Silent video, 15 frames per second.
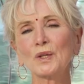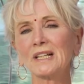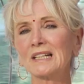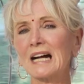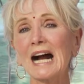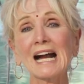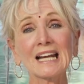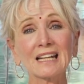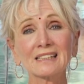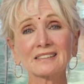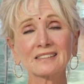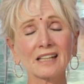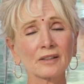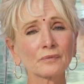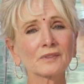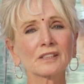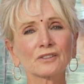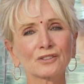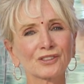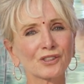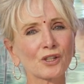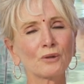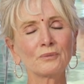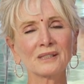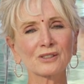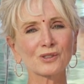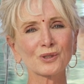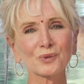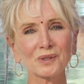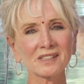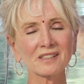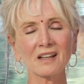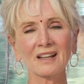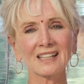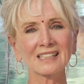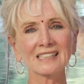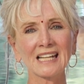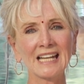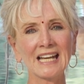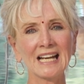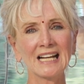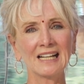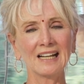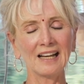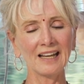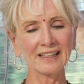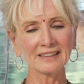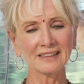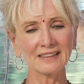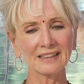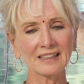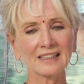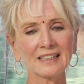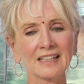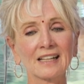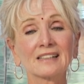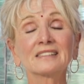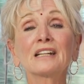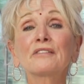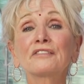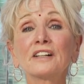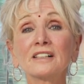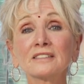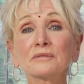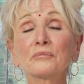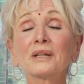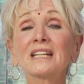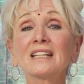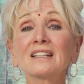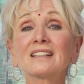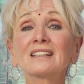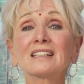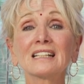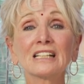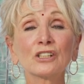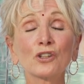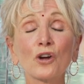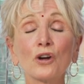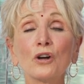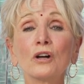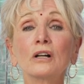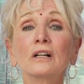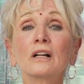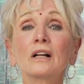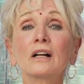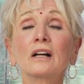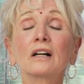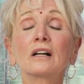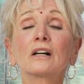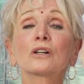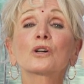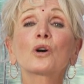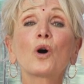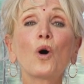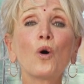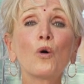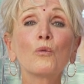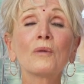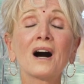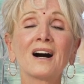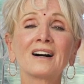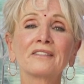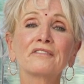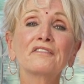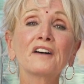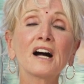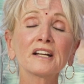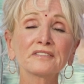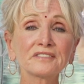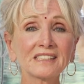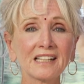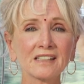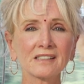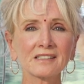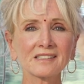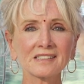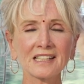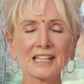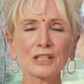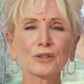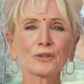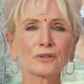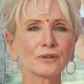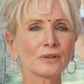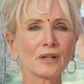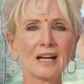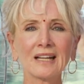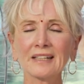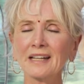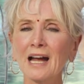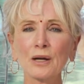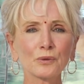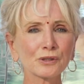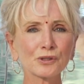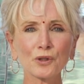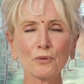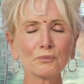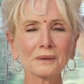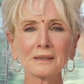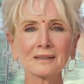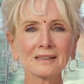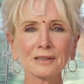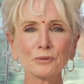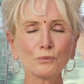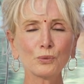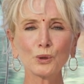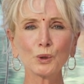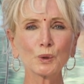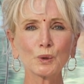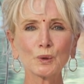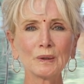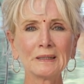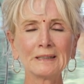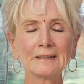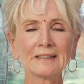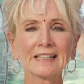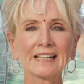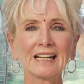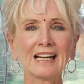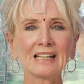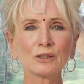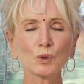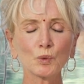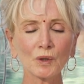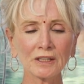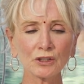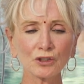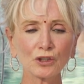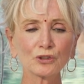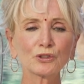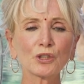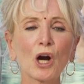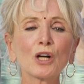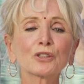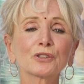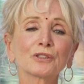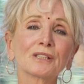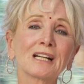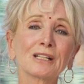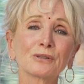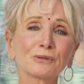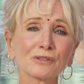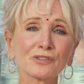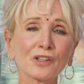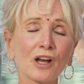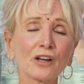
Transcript: where I attempted to commit suicide. And they found me in a coma 5 days later, and I was completely blue. And when the doctor, I was